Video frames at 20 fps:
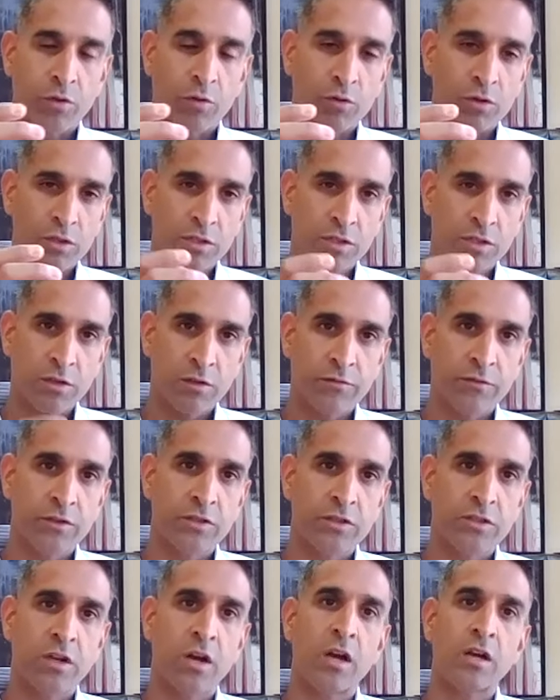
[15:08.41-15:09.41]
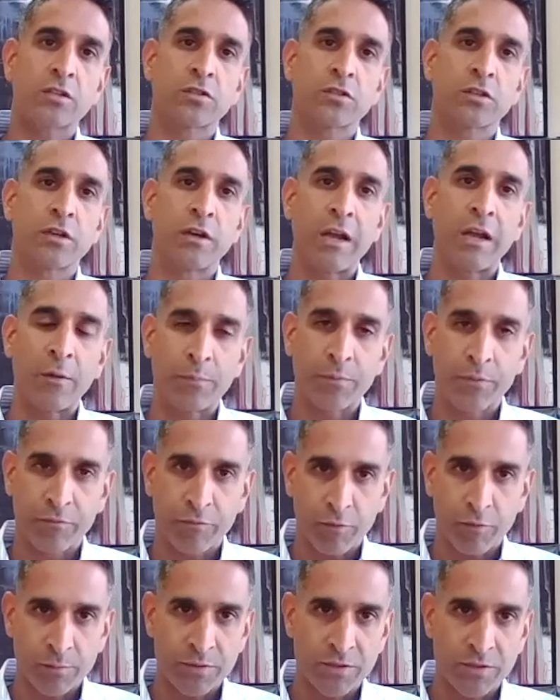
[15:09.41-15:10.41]
or silver stocks are going to
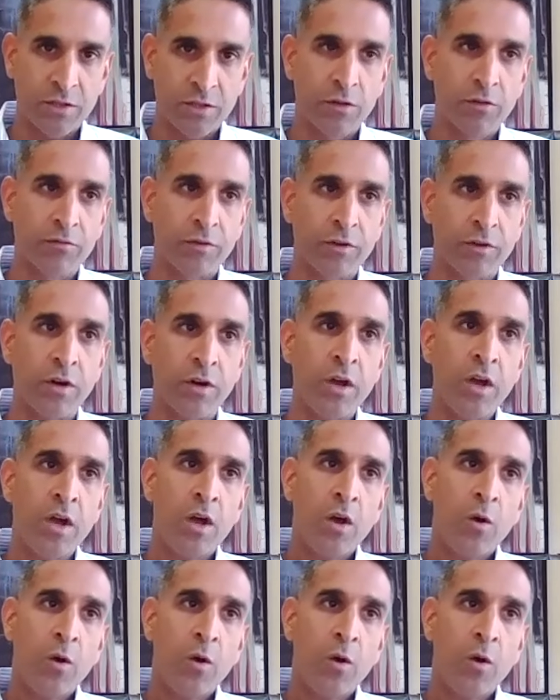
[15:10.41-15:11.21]
outperform silver.